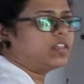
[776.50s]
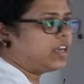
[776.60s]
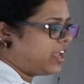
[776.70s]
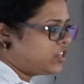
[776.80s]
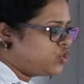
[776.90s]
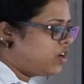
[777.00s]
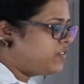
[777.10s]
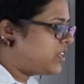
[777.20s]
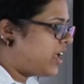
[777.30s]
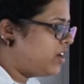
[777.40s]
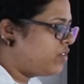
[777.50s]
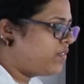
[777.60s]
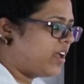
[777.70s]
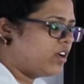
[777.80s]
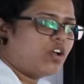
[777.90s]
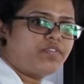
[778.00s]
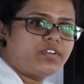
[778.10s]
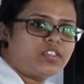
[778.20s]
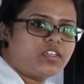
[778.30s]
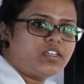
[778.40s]
The ratio of sine of angle of
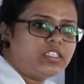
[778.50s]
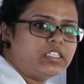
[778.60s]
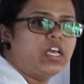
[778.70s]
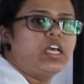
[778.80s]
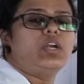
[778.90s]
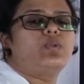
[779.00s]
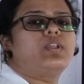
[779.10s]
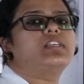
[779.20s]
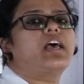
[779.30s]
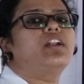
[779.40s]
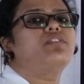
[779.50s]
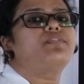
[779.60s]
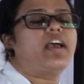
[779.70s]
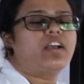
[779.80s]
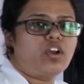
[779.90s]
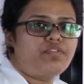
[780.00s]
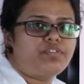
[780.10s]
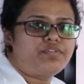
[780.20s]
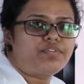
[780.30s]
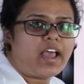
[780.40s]
incidence to the sine of angle of
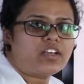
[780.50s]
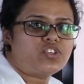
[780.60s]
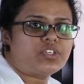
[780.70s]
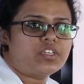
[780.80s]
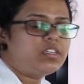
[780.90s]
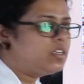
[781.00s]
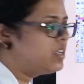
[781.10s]
refraction